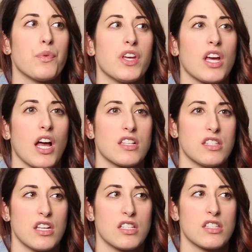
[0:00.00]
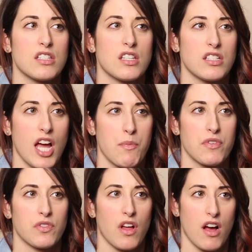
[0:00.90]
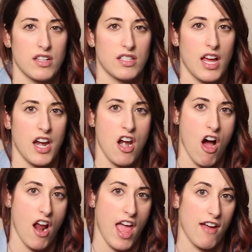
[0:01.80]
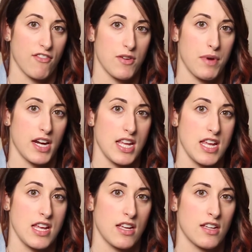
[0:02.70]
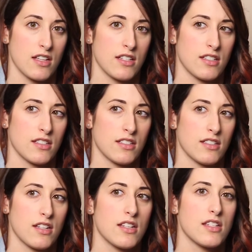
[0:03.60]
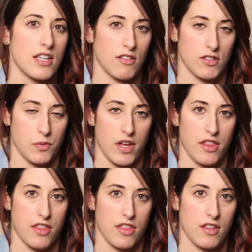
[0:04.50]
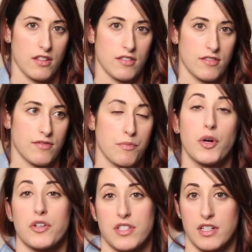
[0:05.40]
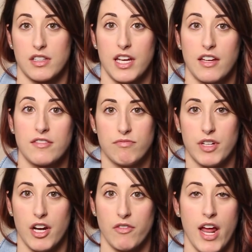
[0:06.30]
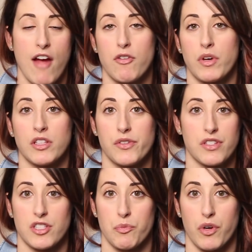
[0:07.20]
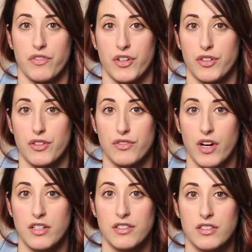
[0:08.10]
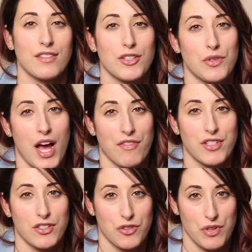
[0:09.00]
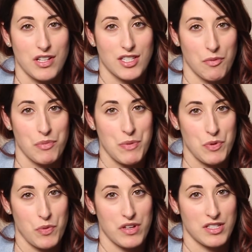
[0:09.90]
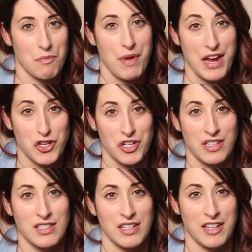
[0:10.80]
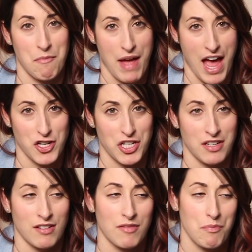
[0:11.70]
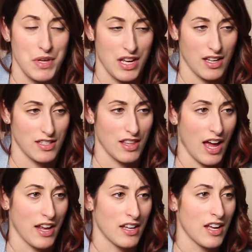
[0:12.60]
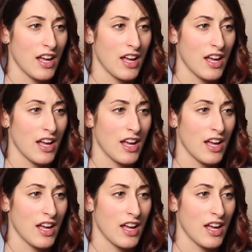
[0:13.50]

because this is the type of loss that not everybody deals with personally. You know, not everyone loses their boyfriend or girlfriend. You have to treat some people with some patience and compassion because of that.